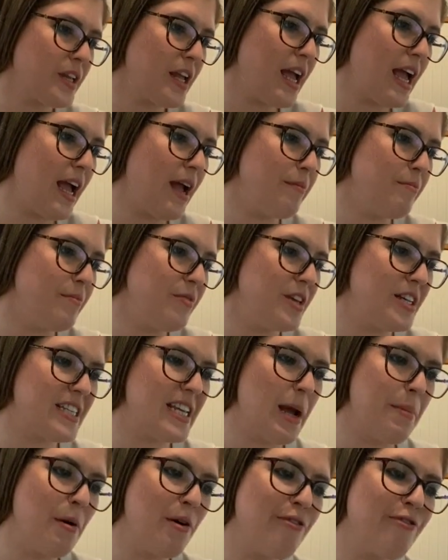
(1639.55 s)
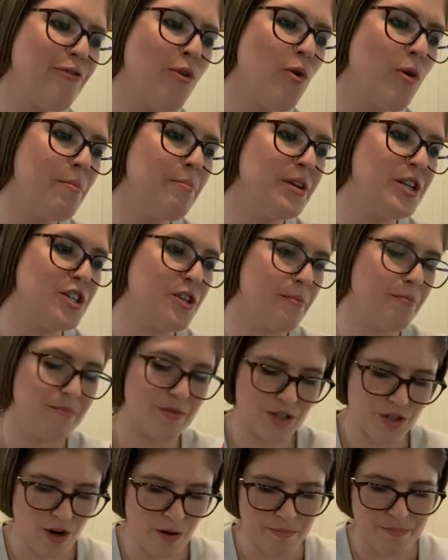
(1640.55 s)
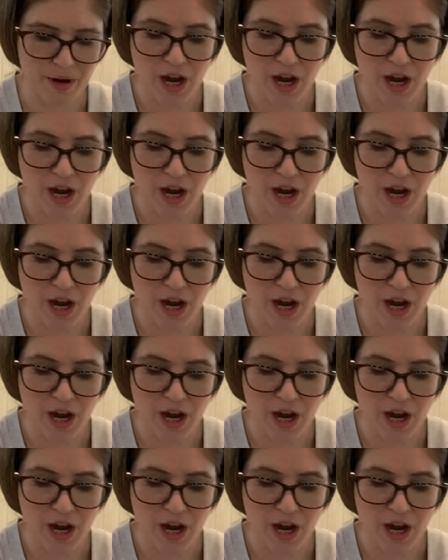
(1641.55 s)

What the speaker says: They say about 4 medium scrub,